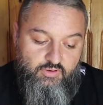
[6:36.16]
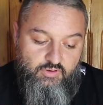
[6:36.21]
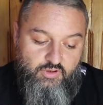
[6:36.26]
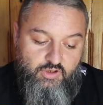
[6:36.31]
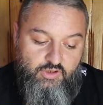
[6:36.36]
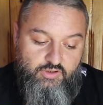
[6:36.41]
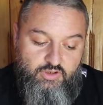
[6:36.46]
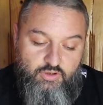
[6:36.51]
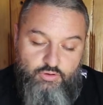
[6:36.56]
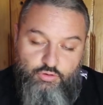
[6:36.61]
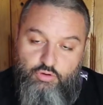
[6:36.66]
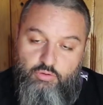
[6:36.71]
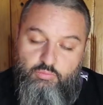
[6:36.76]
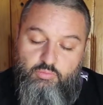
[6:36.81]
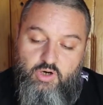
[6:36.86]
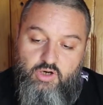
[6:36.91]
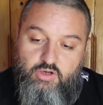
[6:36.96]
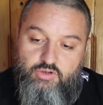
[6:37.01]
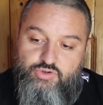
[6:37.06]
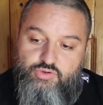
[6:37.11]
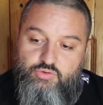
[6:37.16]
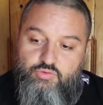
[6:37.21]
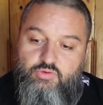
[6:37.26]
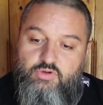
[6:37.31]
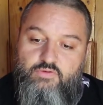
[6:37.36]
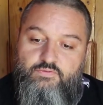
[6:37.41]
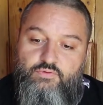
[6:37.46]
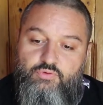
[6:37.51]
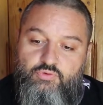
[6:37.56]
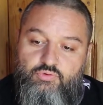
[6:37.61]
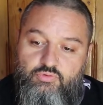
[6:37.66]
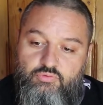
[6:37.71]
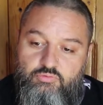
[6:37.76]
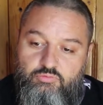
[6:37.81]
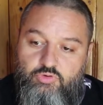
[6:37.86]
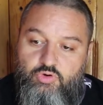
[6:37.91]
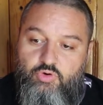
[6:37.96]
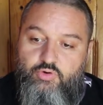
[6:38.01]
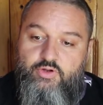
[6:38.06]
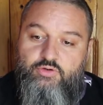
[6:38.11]
until you are marked. So if you
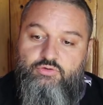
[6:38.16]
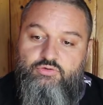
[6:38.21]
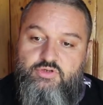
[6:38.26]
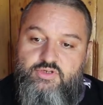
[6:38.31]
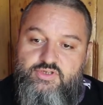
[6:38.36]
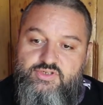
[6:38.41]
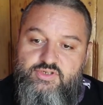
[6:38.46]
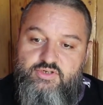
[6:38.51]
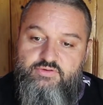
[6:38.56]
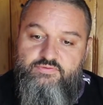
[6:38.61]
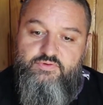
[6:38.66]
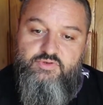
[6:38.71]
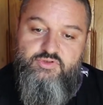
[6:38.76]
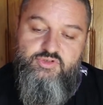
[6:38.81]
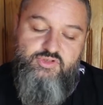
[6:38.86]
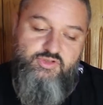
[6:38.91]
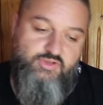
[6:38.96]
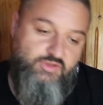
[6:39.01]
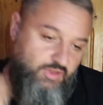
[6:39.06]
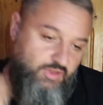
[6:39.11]
going to the surface